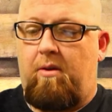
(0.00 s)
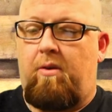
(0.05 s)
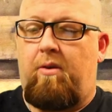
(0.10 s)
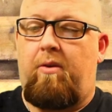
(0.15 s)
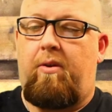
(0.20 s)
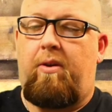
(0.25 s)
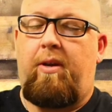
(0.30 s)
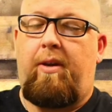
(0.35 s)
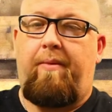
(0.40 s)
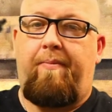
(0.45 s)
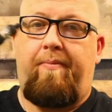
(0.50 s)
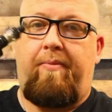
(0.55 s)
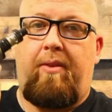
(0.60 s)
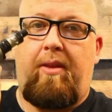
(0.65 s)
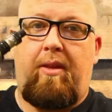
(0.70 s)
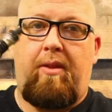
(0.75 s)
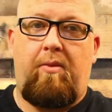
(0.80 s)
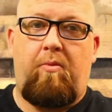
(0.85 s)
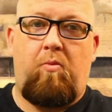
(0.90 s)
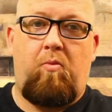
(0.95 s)
Okay.
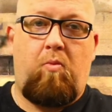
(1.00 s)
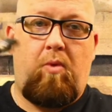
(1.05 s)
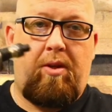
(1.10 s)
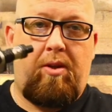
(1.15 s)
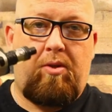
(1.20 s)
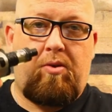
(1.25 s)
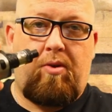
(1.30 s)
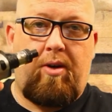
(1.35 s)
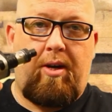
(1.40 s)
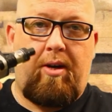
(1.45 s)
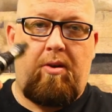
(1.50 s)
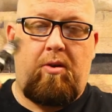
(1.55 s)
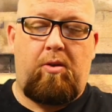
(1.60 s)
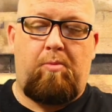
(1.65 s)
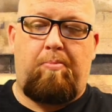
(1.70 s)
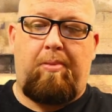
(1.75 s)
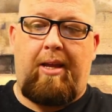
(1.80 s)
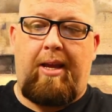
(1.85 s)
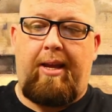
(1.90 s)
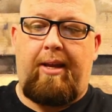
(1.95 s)
Then when the screen goes
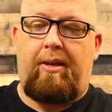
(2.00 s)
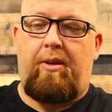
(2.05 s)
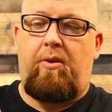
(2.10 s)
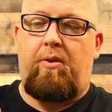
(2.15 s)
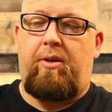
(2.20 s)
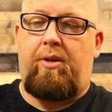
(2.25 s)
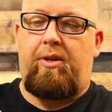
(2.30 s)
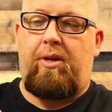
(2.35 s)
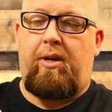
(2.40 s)
blank, you can